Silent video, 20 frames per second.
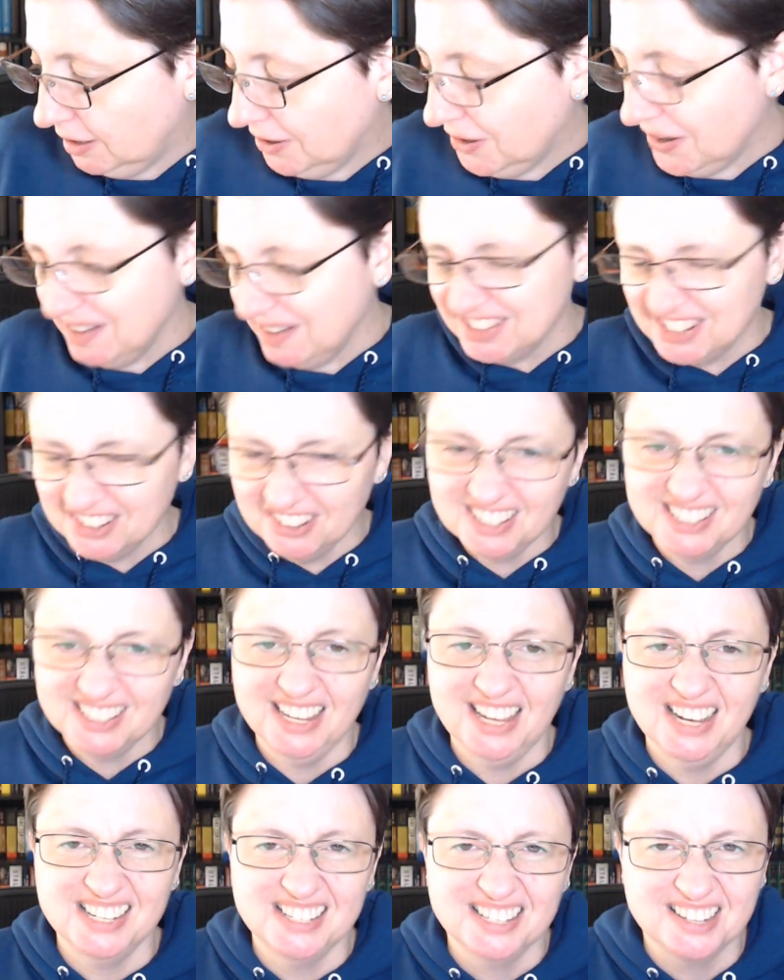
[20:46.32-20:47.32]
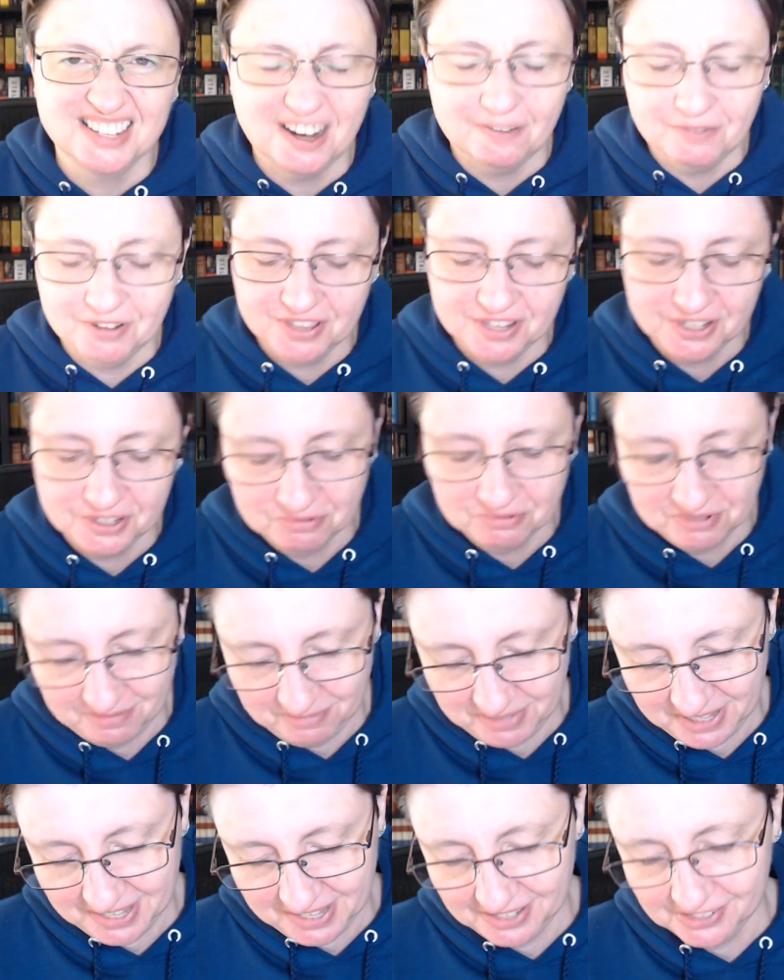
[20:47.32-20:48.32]
oh, I'm so excited to cover this one
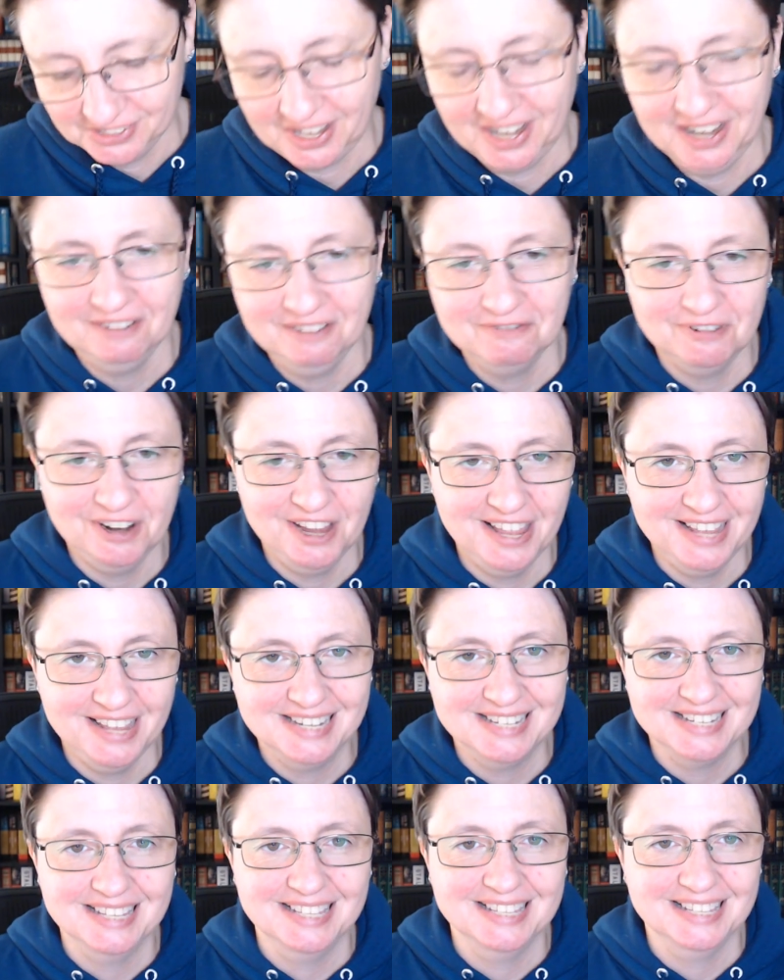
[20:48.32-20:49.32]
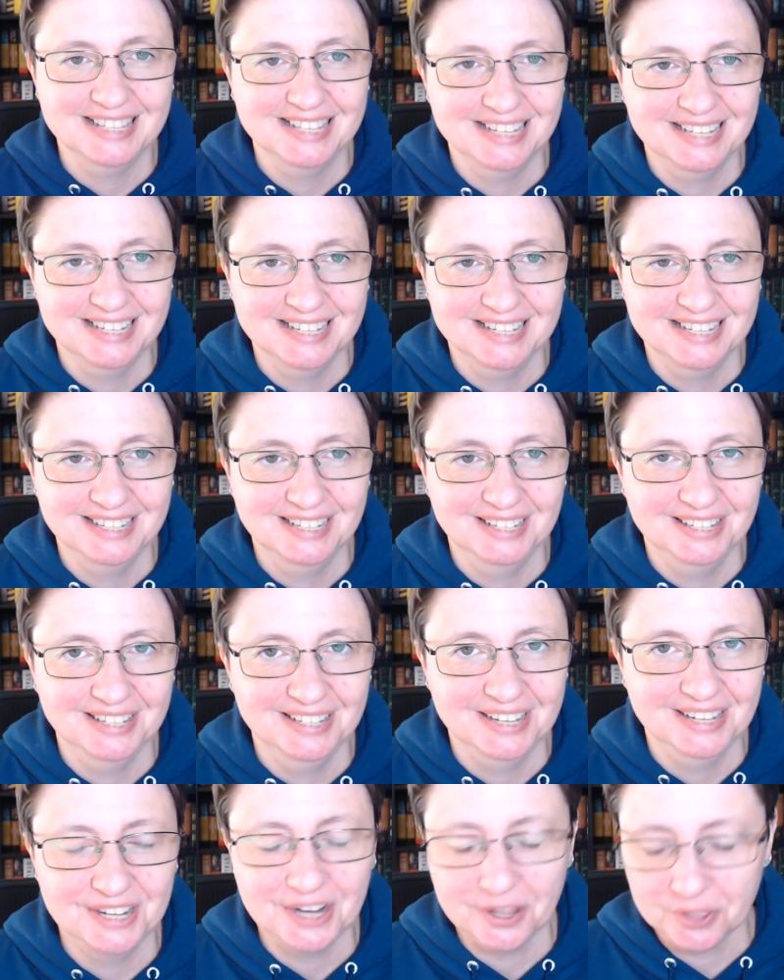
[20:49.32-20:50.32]
because I have read
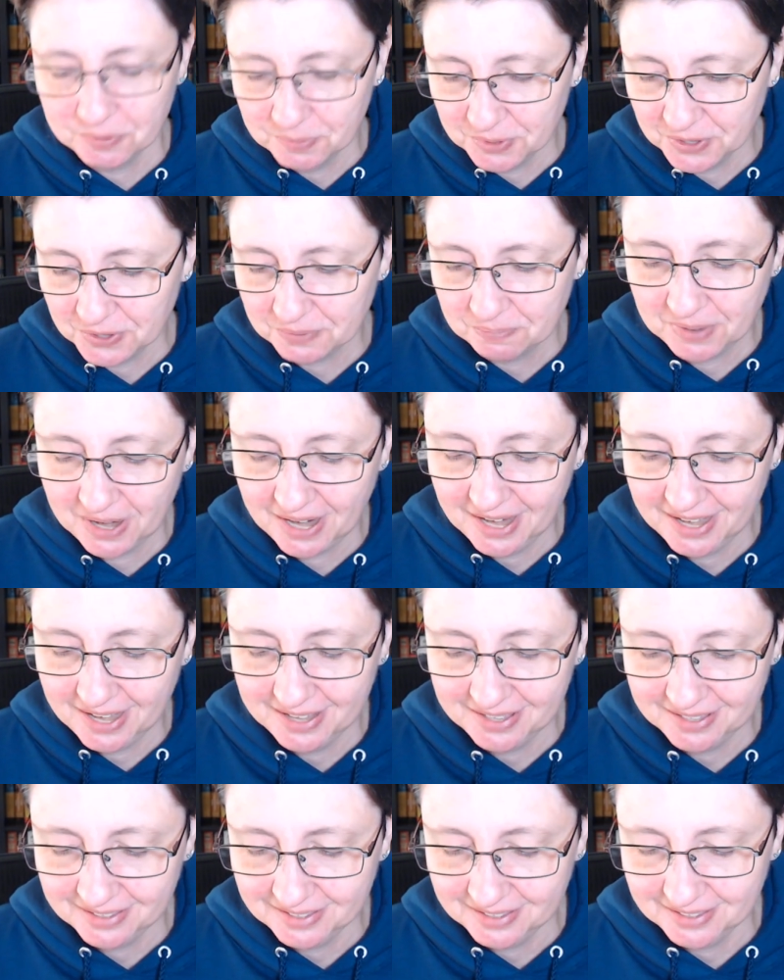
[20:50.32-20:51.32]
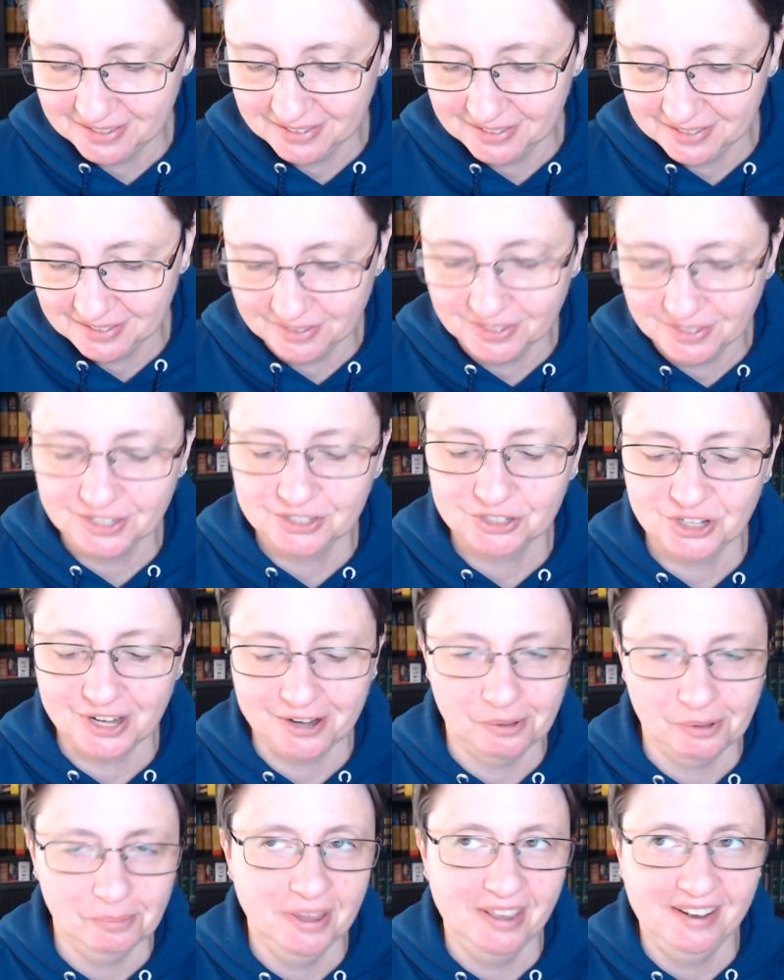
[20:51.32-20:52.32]
another book by this
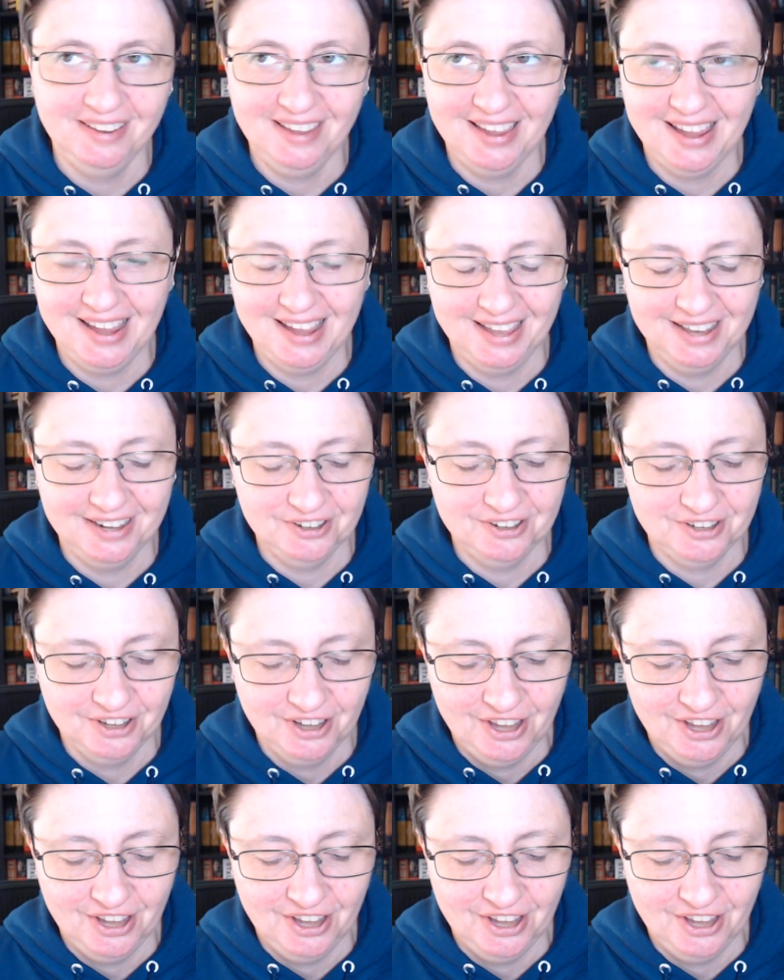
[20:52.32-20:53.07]
gentleman, and